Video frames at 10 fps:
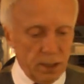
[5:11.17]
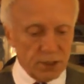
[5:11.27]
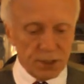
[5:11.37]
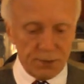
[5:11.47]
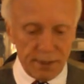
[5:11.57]

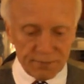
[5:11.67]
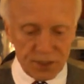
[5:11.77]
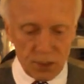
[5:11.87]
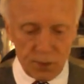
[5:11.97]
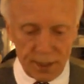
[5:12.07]
Here's a graph
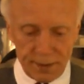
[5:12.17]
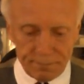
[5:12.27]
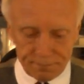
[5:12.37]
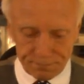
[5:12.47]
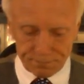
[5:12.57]

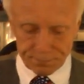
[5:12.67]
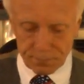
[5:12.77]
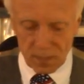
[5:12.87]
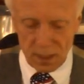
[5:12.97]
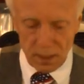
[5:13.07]
showing
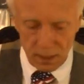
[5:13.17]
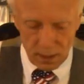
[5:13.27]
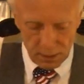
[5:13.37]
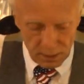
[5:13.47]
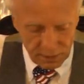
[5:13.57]

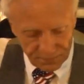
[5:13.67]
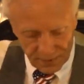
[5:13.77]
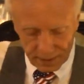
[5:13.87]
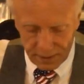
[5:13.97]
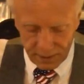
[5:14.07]
the
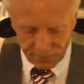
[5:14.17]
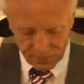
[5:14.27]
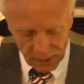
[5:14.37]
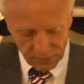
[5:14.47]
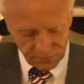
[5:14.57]
effective
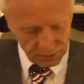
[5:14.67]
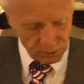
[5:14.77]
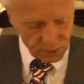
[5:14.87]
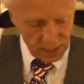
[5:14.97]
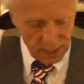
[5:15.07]

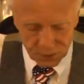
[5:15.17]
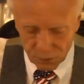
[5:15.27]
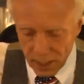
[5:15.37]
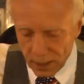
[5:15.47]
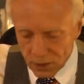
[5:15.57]
federal tax
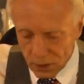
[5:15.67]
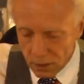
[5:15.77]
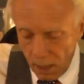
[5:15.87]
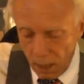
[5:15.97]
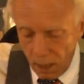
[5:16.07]
rates
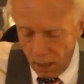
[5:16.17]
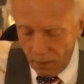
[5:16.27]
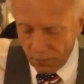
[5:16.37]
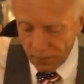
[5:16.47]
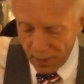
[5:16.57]

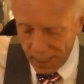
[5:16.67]
from